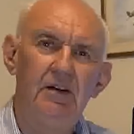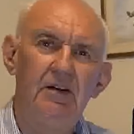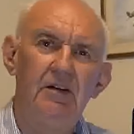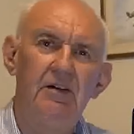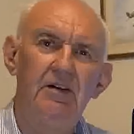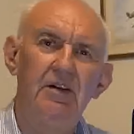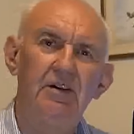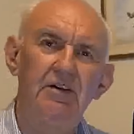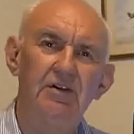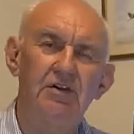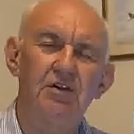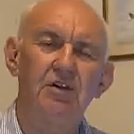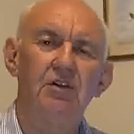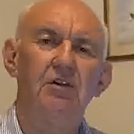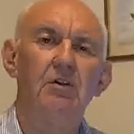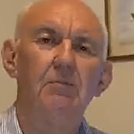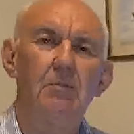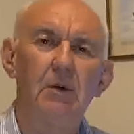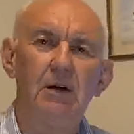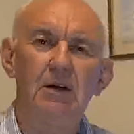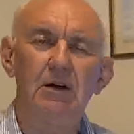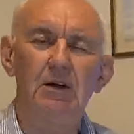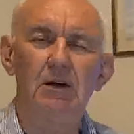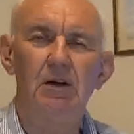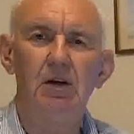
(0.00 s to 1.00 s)
that's going to
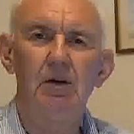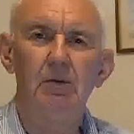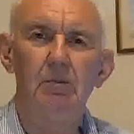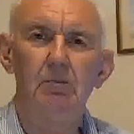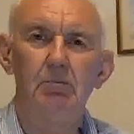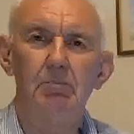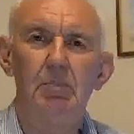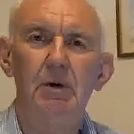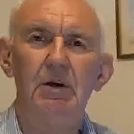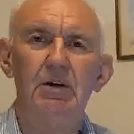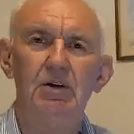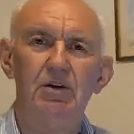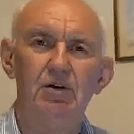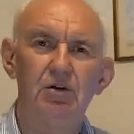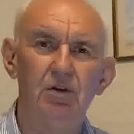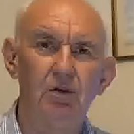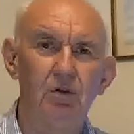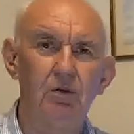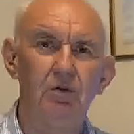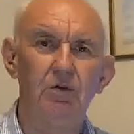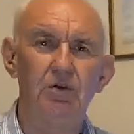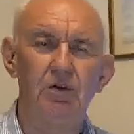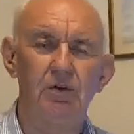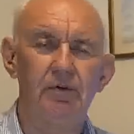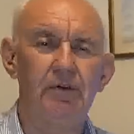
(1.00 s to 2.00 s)
make best
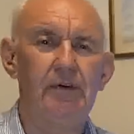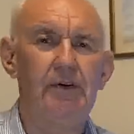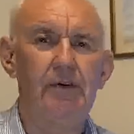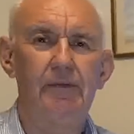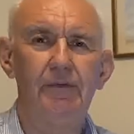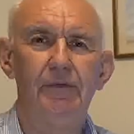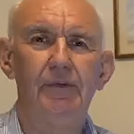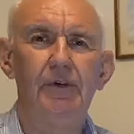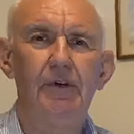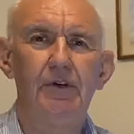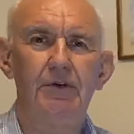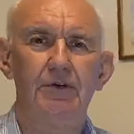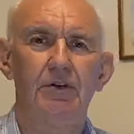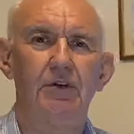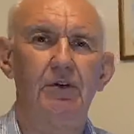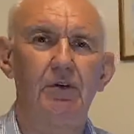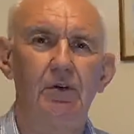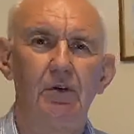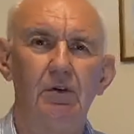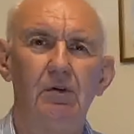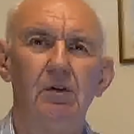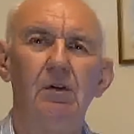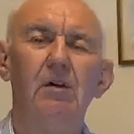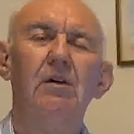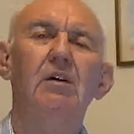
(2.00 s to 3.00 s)
use of a
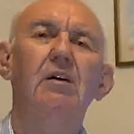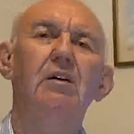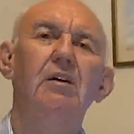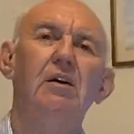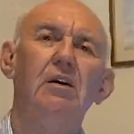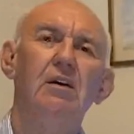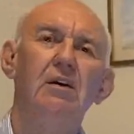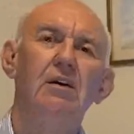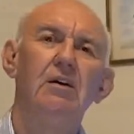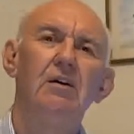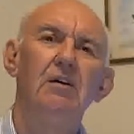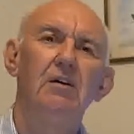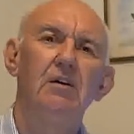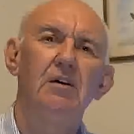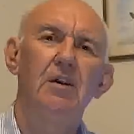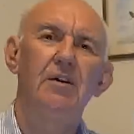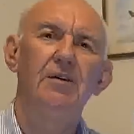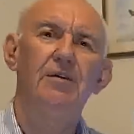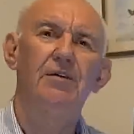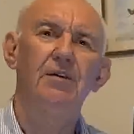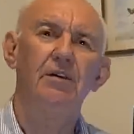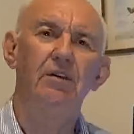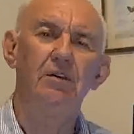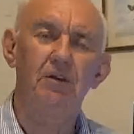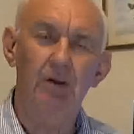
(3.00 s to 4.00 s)
vertical
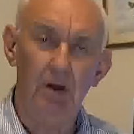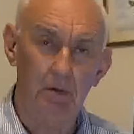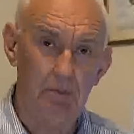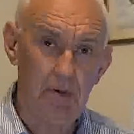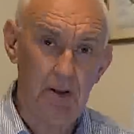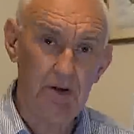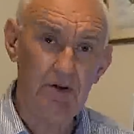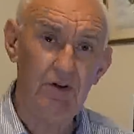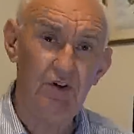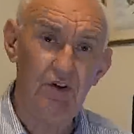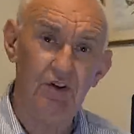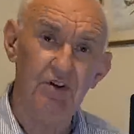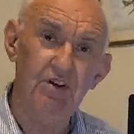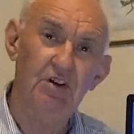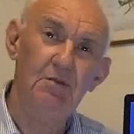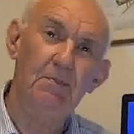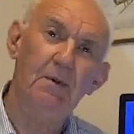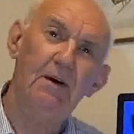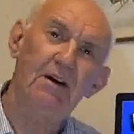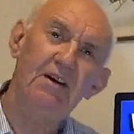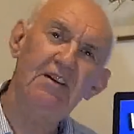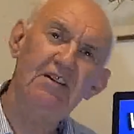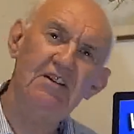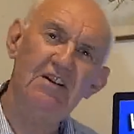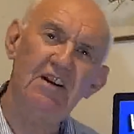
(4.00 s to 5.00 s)
third dimension
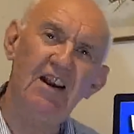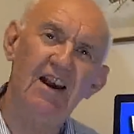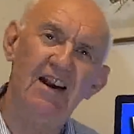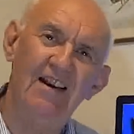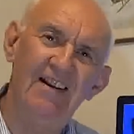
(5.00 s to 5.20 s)
space